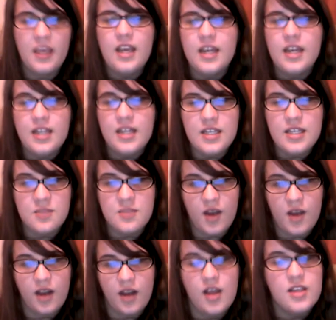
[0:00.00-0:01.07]
In his
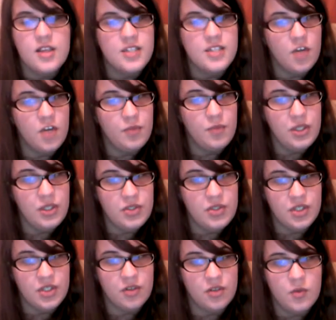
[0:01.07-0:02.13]
mind,
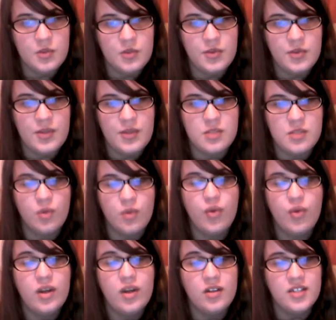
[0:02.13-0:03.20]
self-pollution was responsible
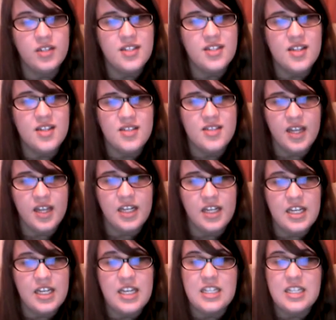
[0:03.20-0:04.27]
for illness,
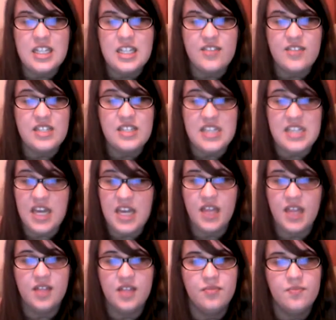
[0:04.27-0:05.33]
insanity, and even death.
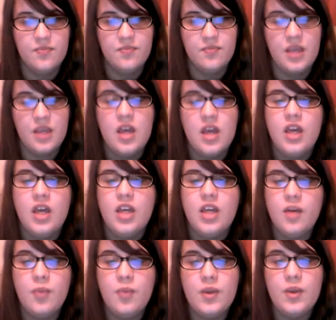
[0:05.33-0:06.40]

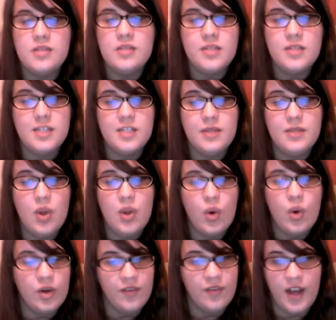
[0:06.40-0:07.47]
Young boys must have been
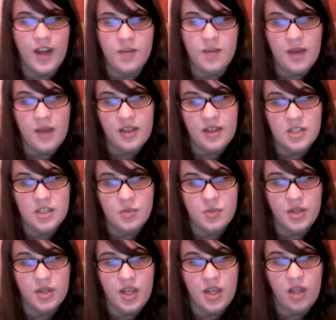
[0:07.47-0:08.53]
horrified by his
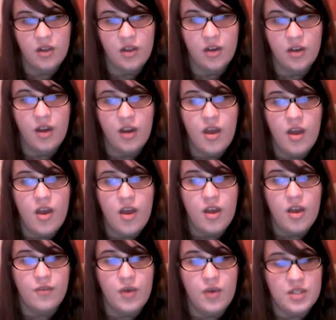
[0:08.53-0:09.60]
particular
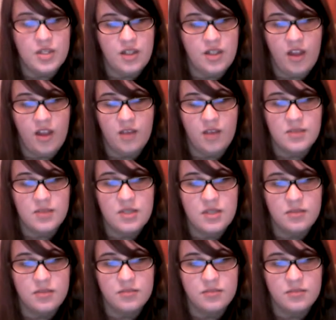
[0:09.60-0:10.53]
and false claims.